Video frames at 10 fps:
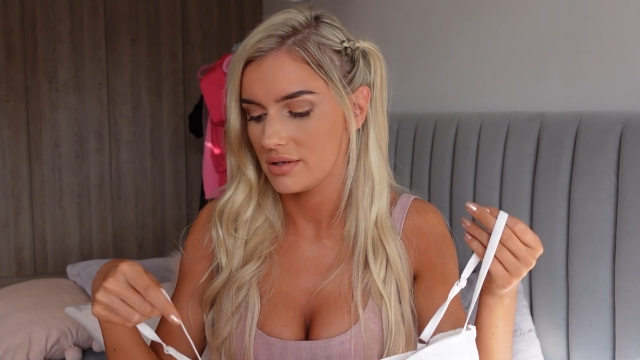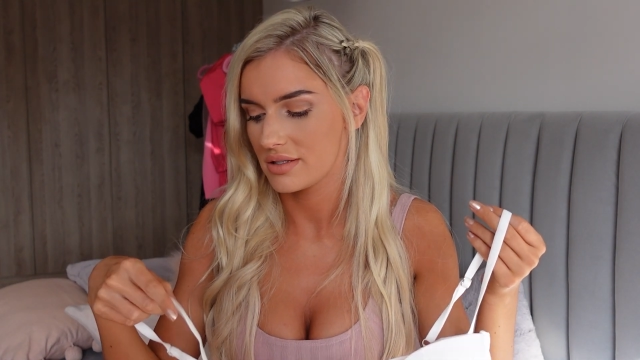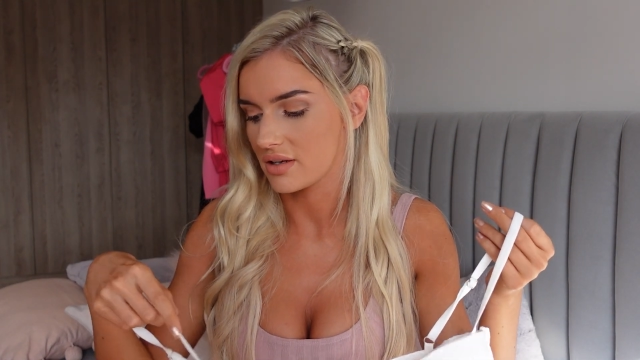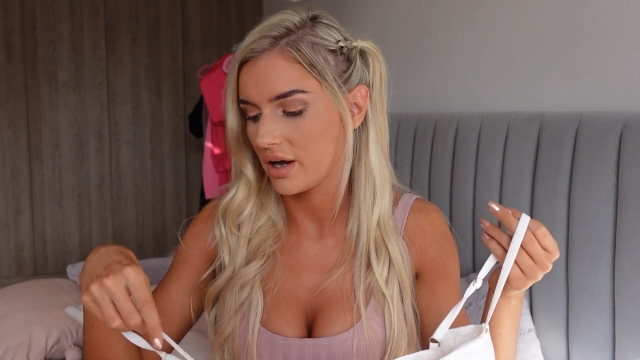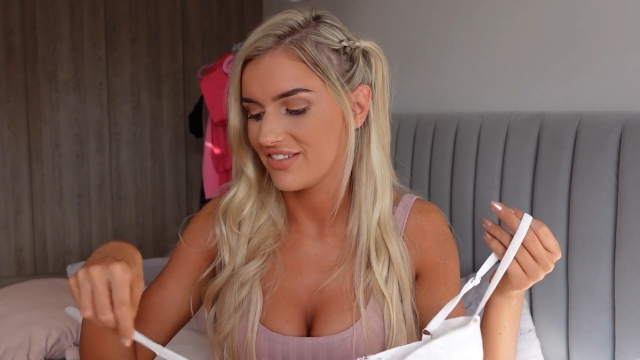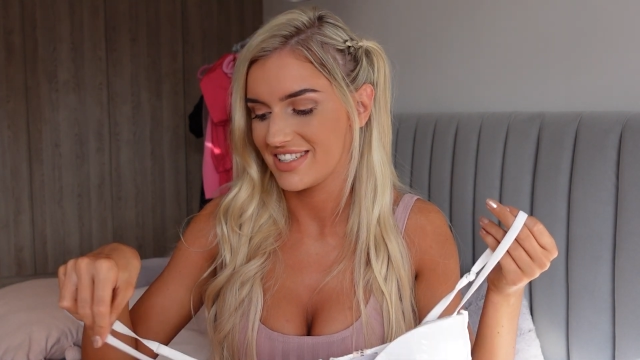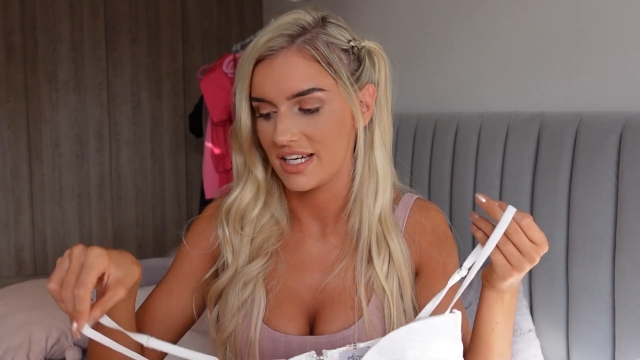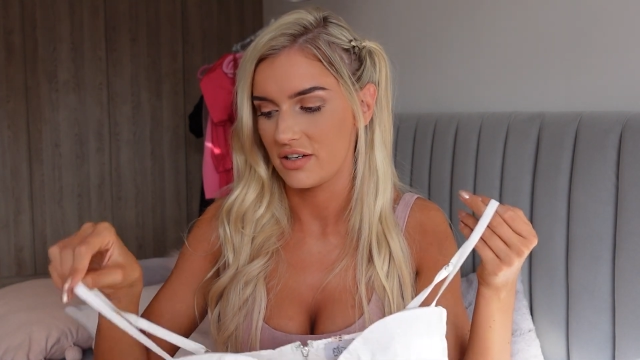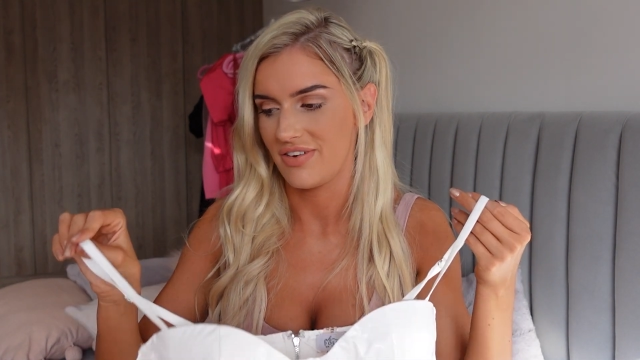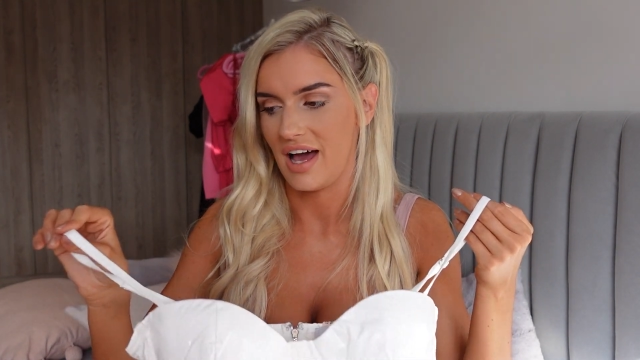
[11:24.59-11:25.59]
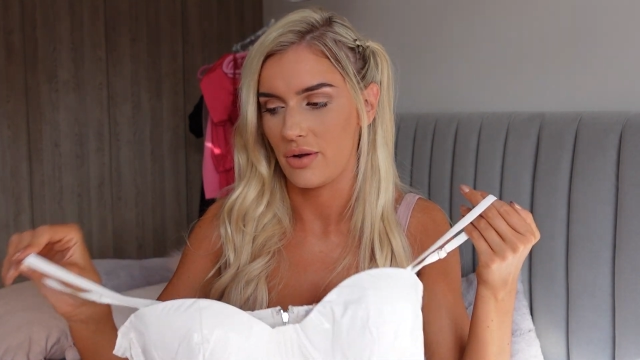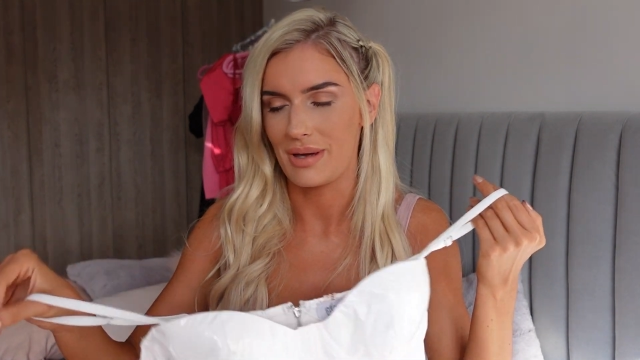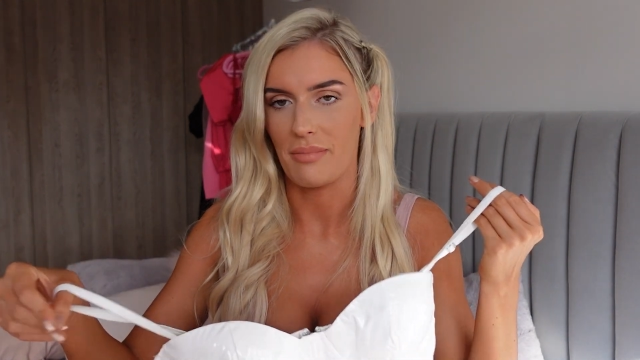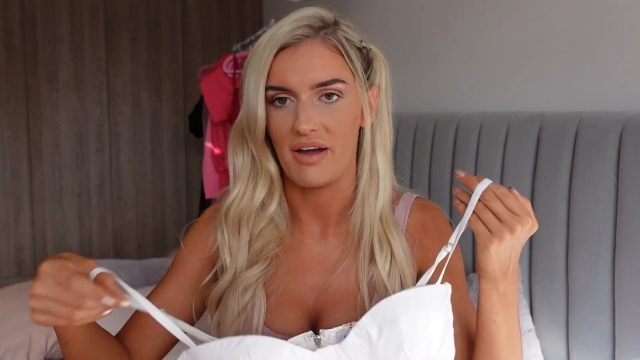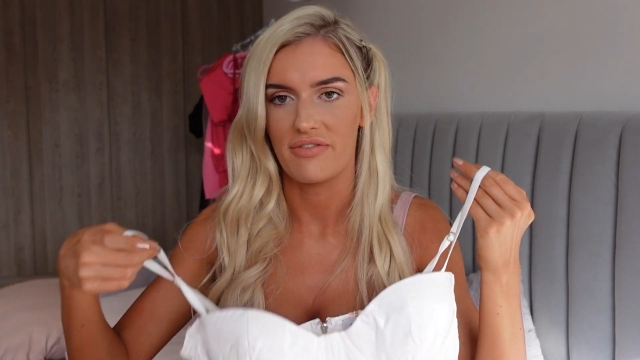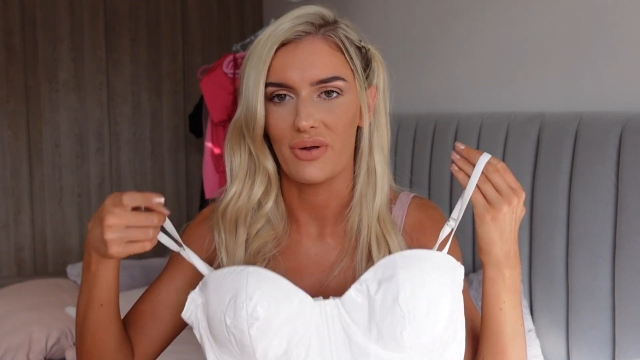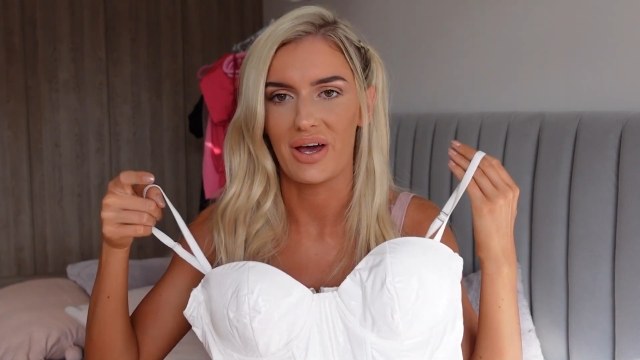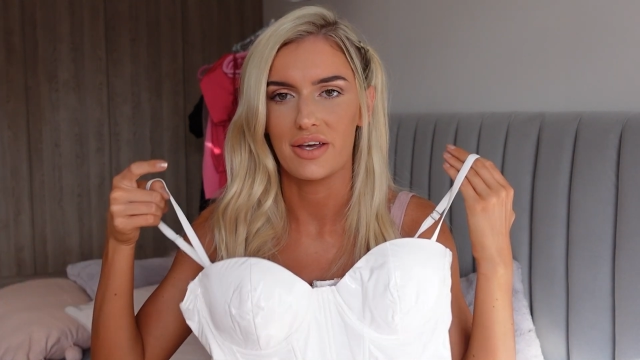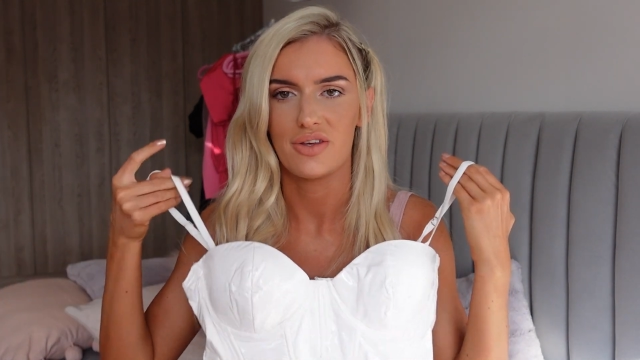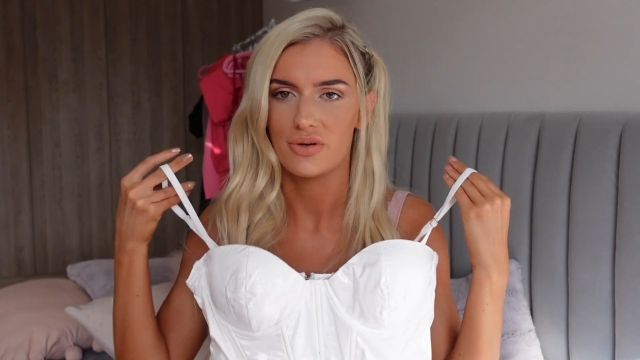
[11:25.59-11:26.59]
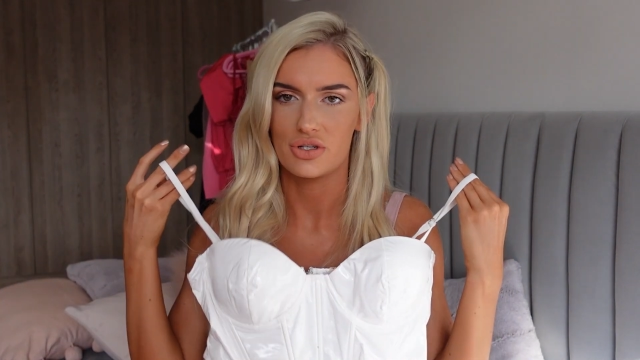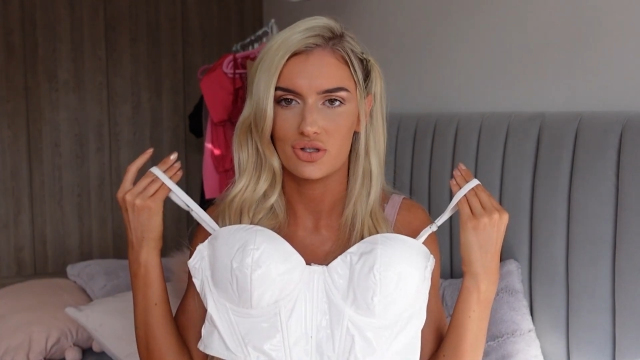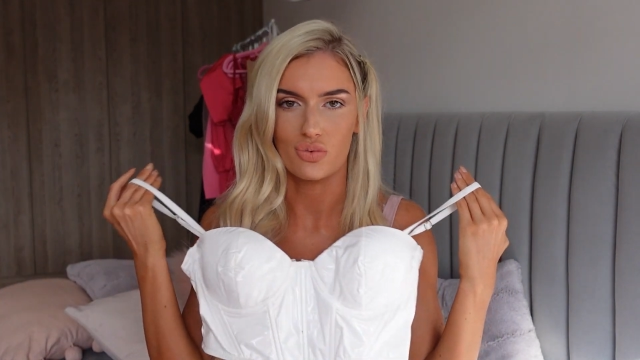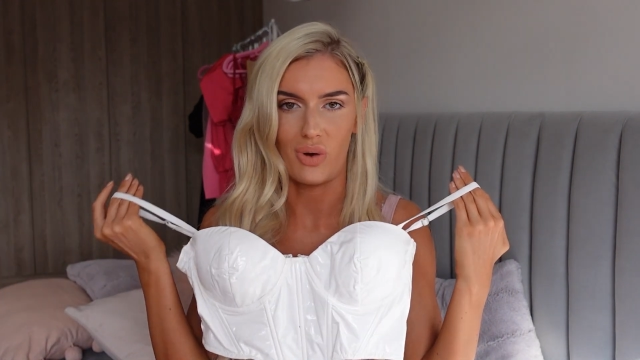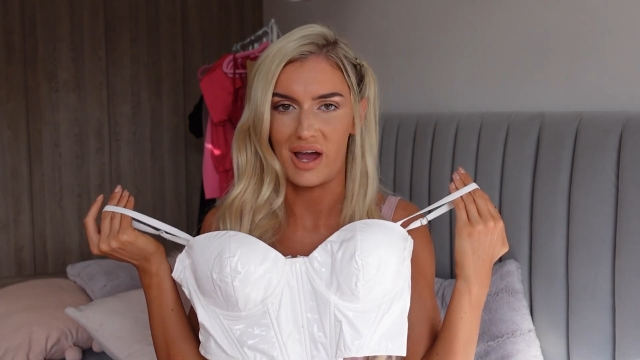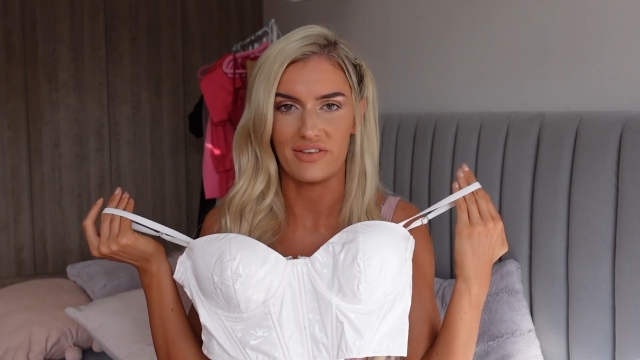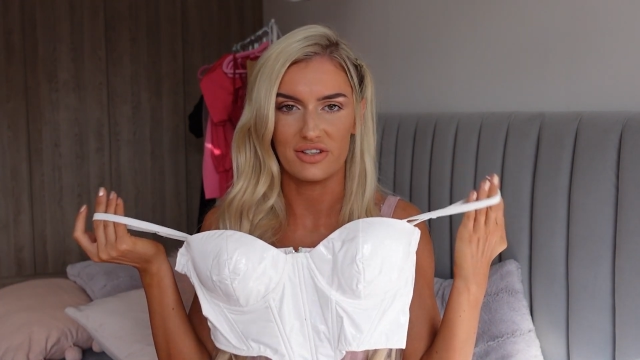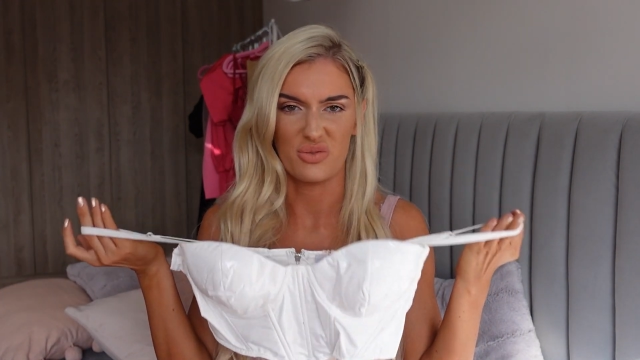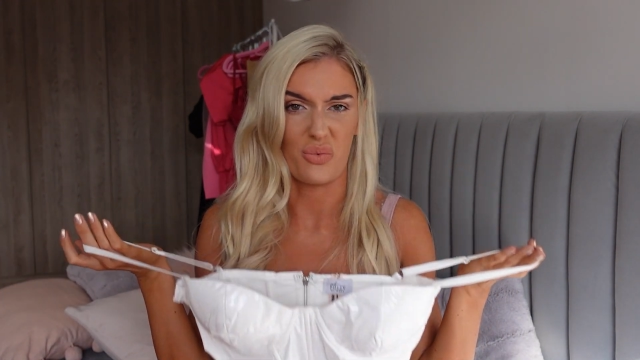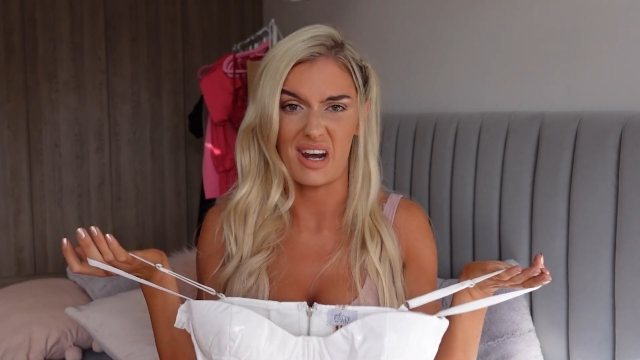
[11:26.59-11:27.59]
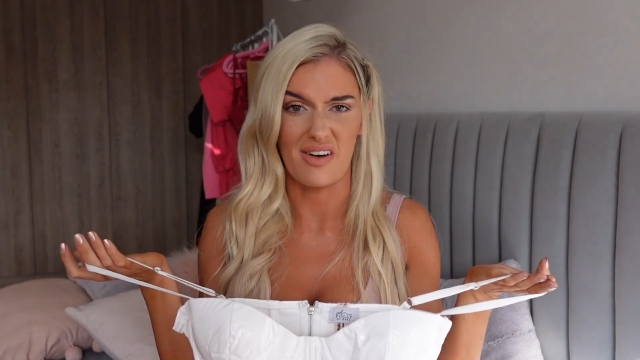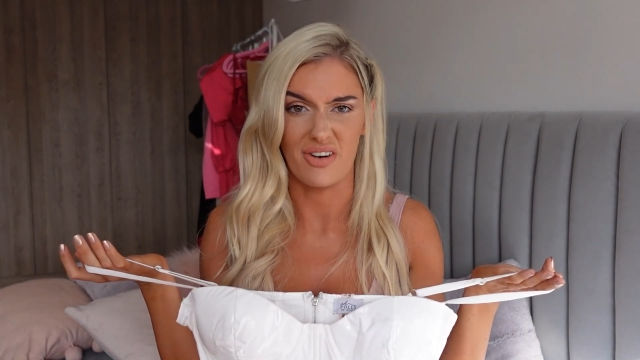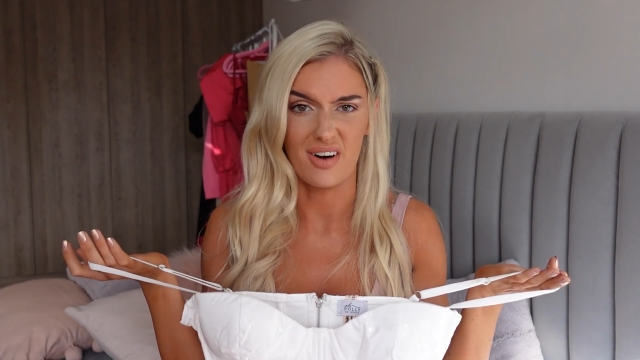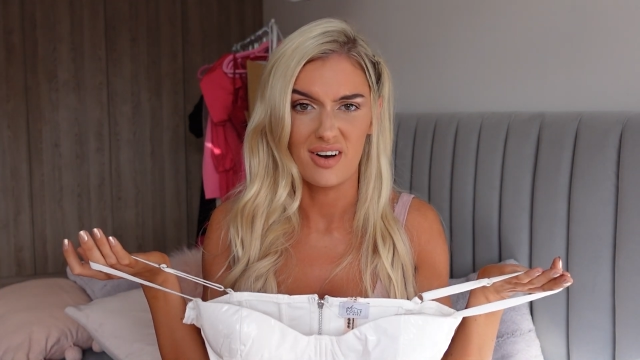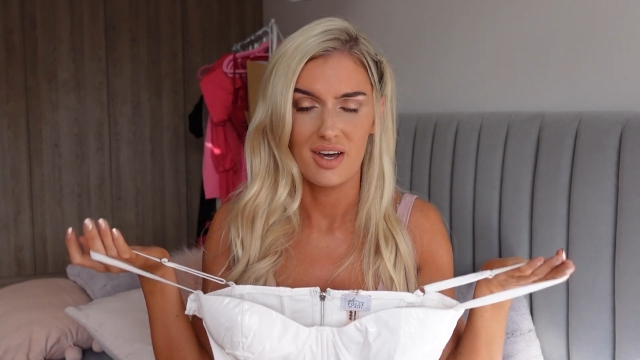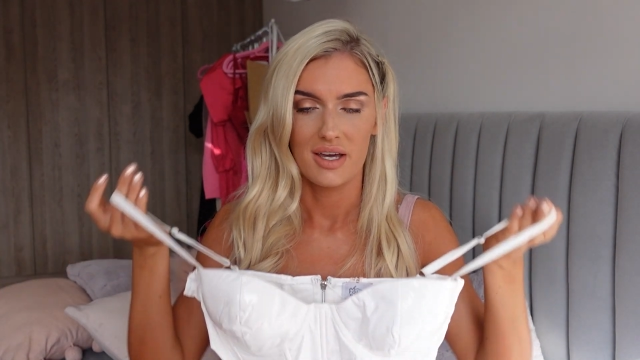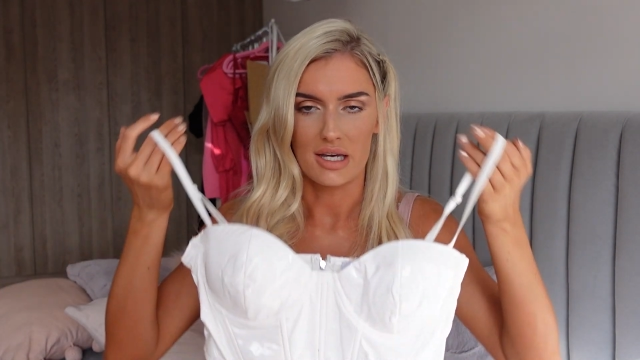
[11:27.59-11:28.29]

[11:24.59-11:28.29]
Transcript: it's kind of intended for Halloween, but I feel like you could just wear this whenever.